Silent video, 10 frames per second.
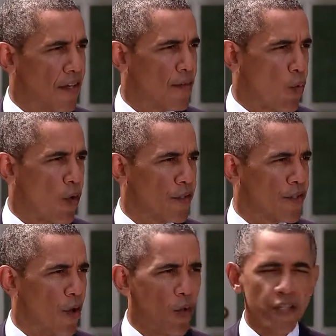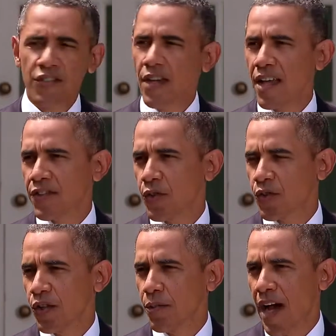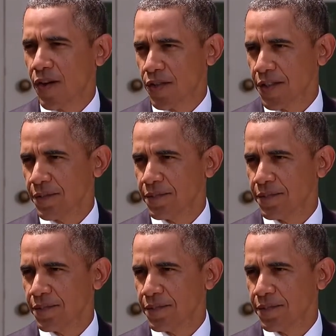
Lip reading: of the world's oldest constitutional democracy.